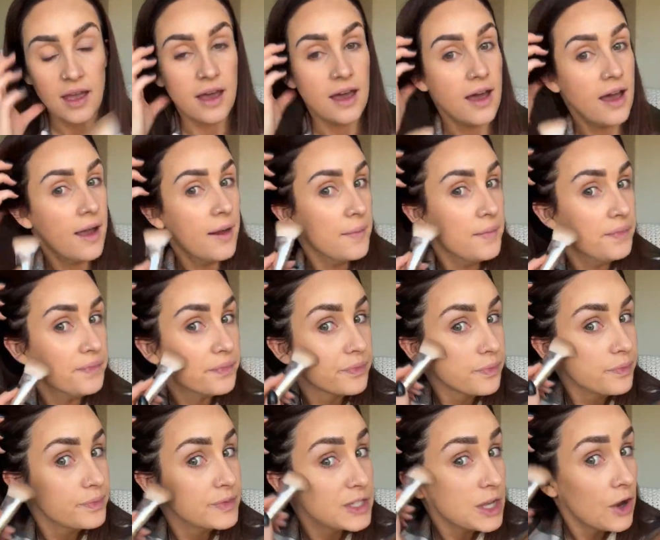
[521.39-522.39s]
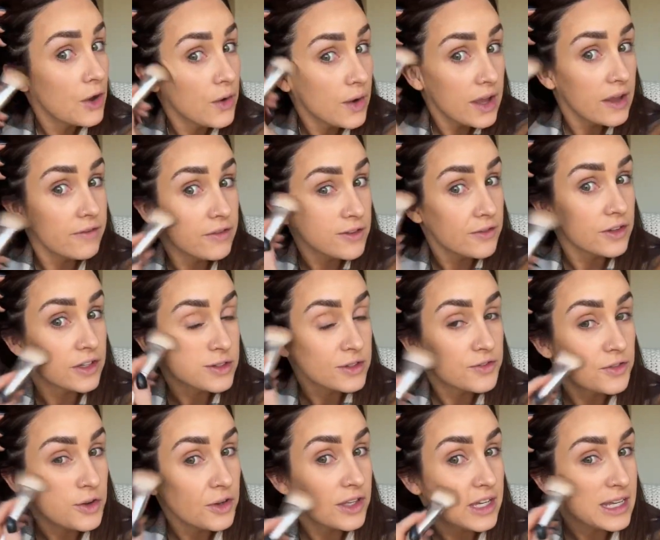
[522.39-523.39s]
Um, so if you've
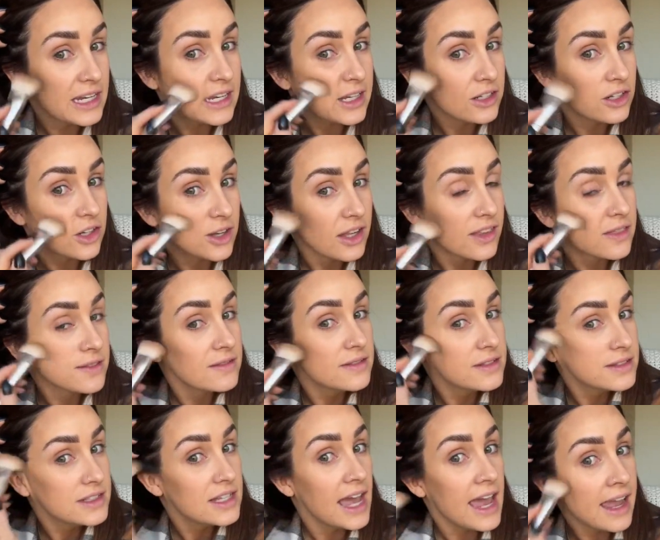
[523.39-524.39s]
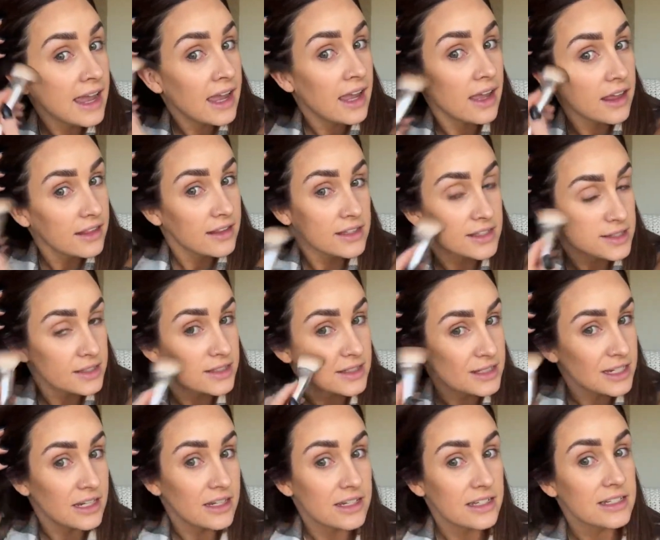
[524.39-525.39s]
exfoliated and you're like, dang it, this
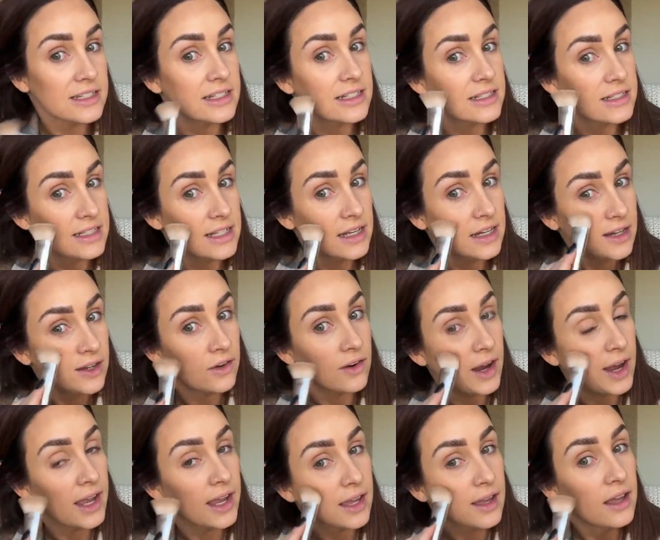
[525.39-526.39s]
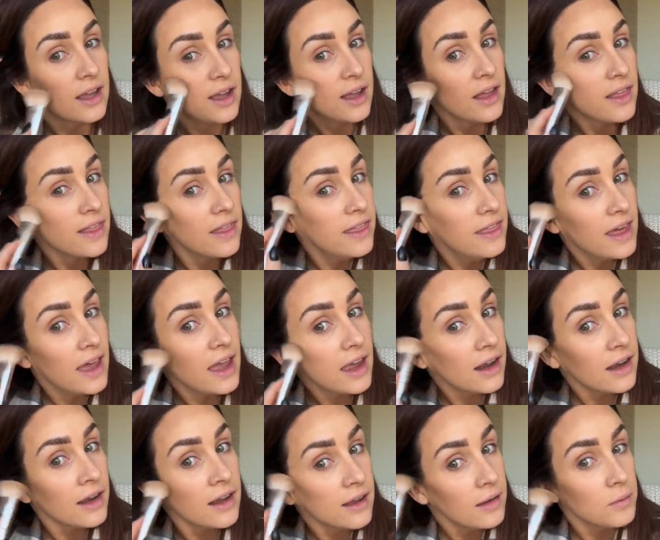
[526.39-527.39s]
still isn't sitting right,
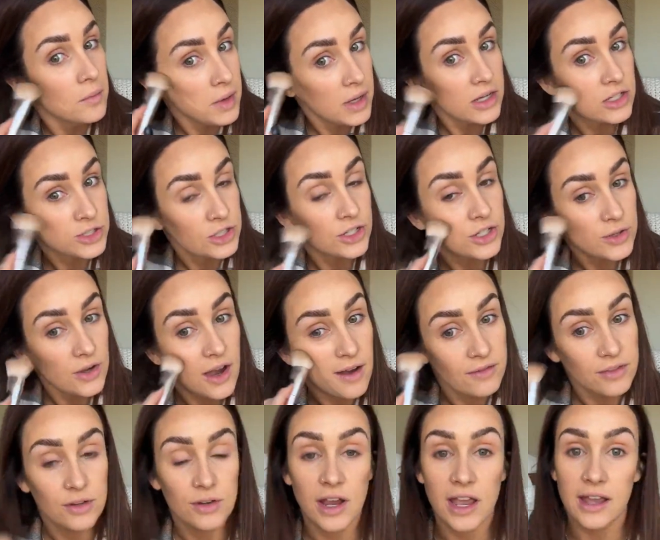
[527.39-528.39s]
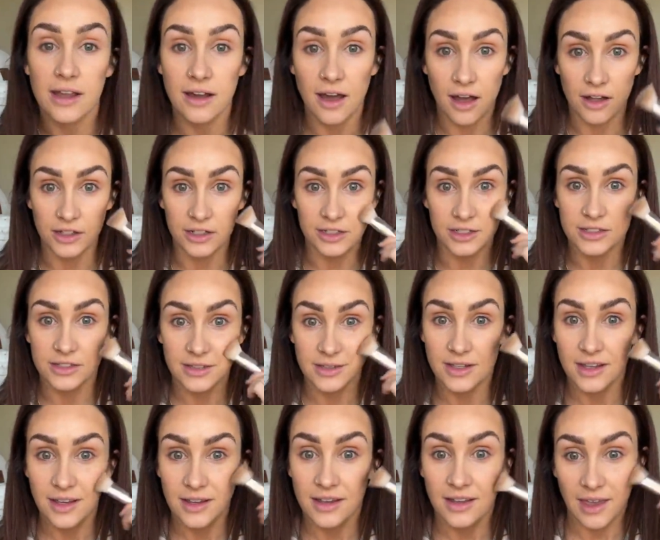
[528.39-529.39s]
then make sure you have the right
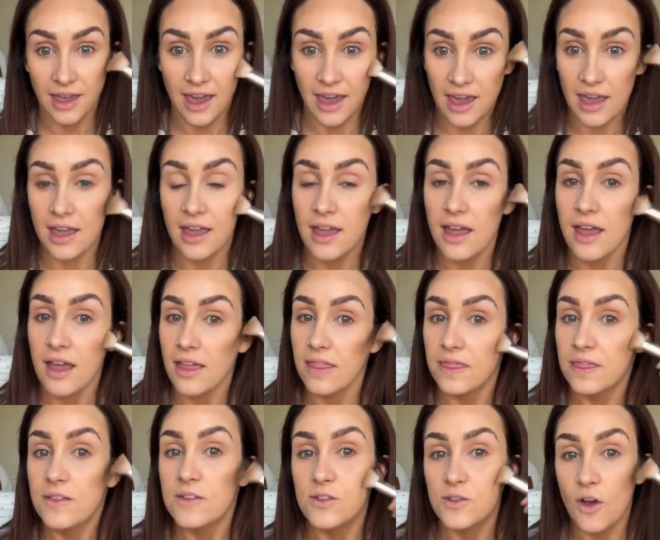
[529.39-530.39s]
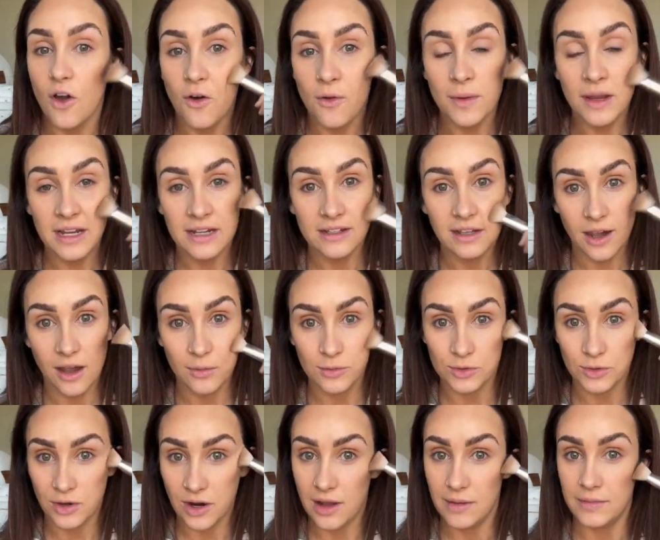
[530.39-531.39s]
colors, okay? So many
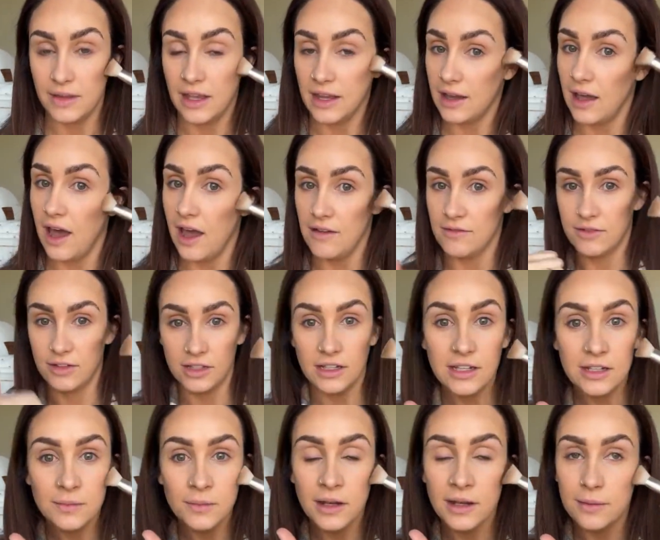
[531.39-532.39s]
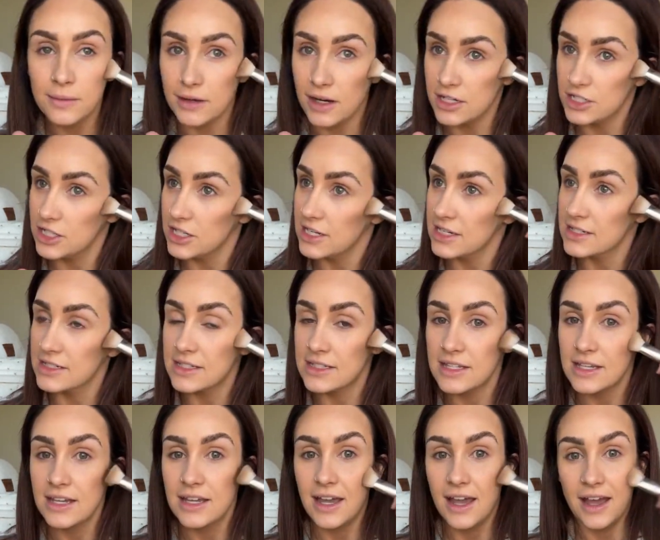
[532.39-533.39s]
times where I'm like, I've cleaned my
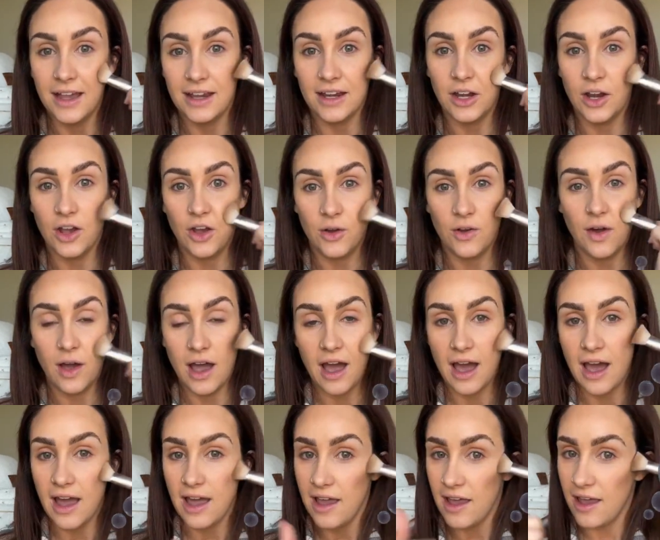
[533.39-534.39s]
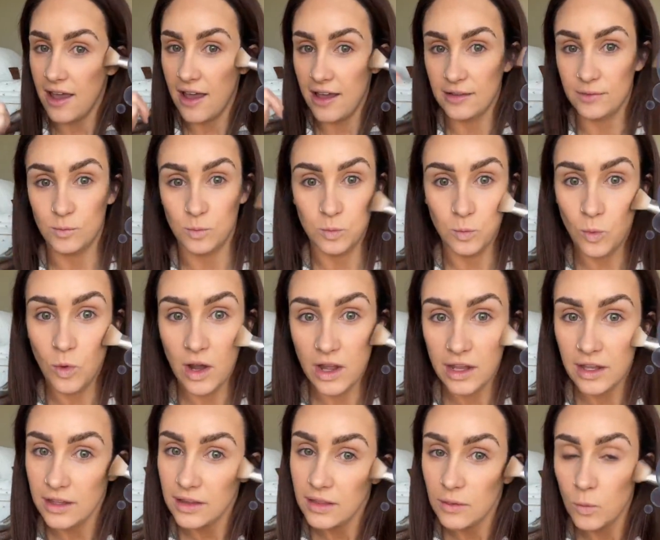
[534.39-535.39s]
brushes, you know, I, I
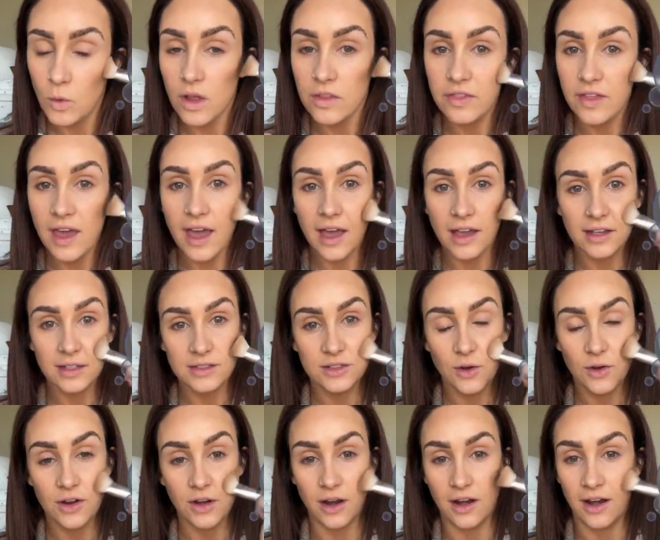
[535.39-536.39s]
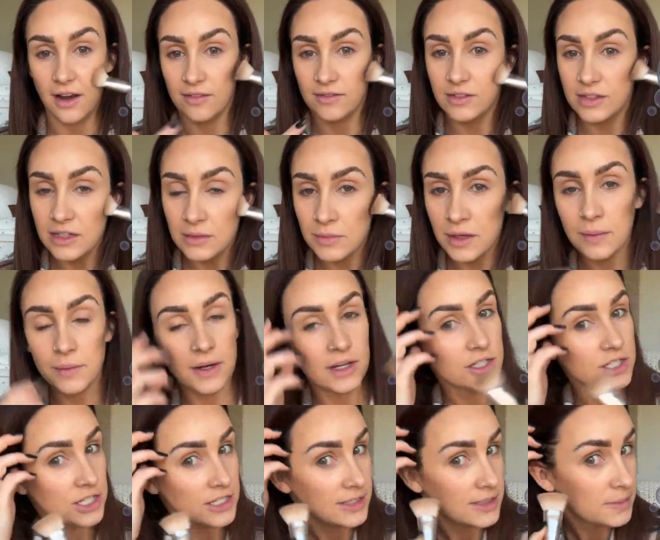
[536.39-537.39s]
what what the heck is going on? I've cleaned my
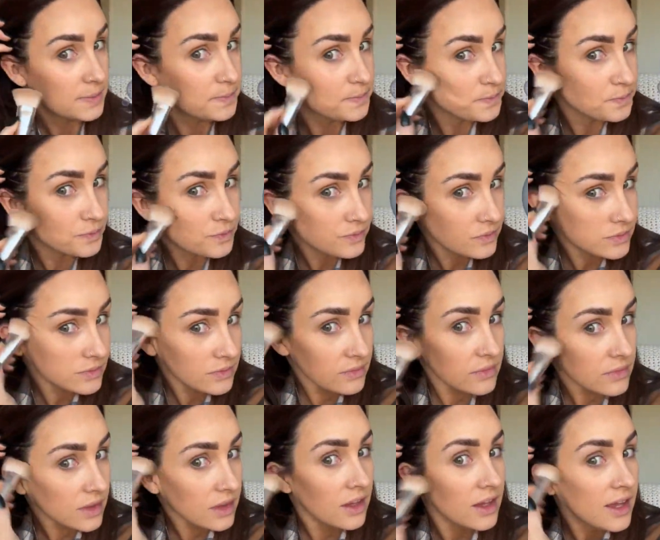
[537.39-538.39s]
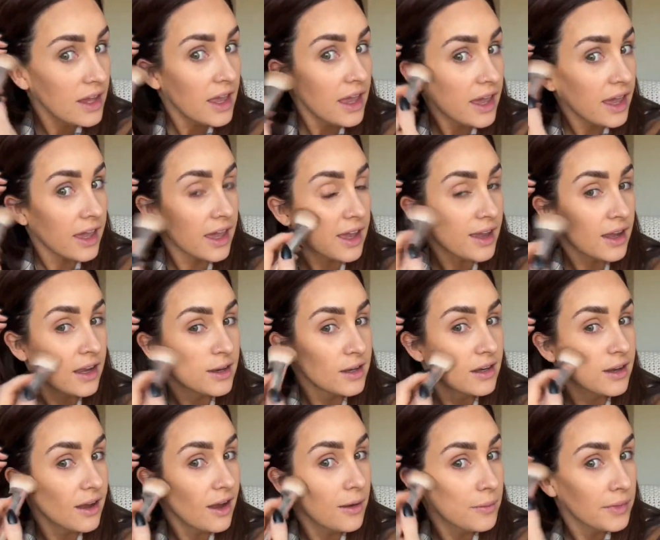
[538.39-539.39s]
brushes,
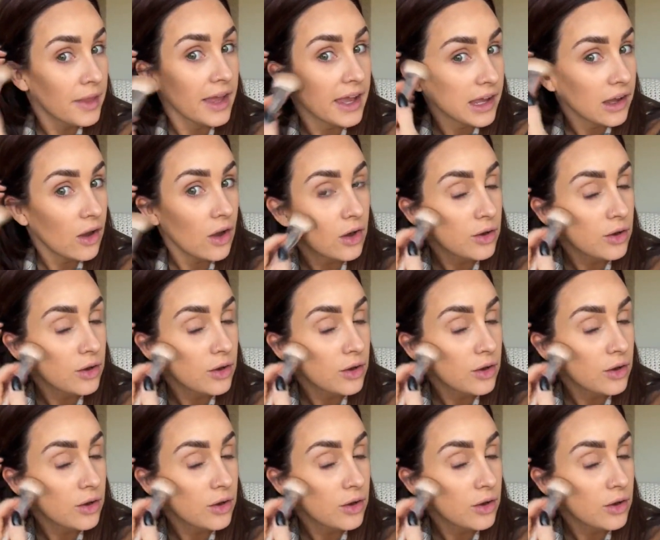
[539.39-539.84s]
and I'm like,